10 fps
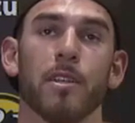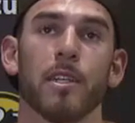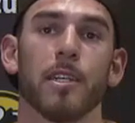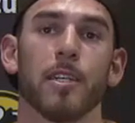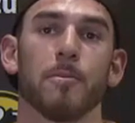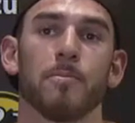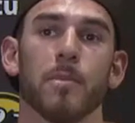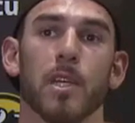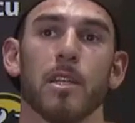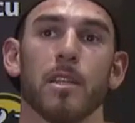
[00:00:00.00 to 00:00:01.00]
Um,
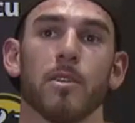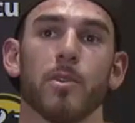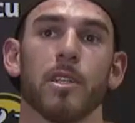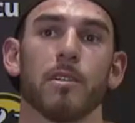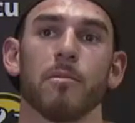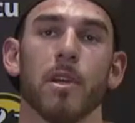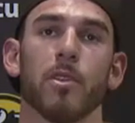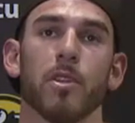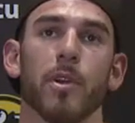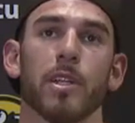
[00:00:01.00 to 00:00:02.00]
and I think we did
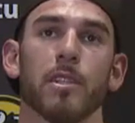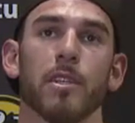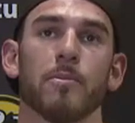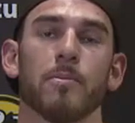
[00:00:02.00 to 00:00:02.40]
everything right tonight.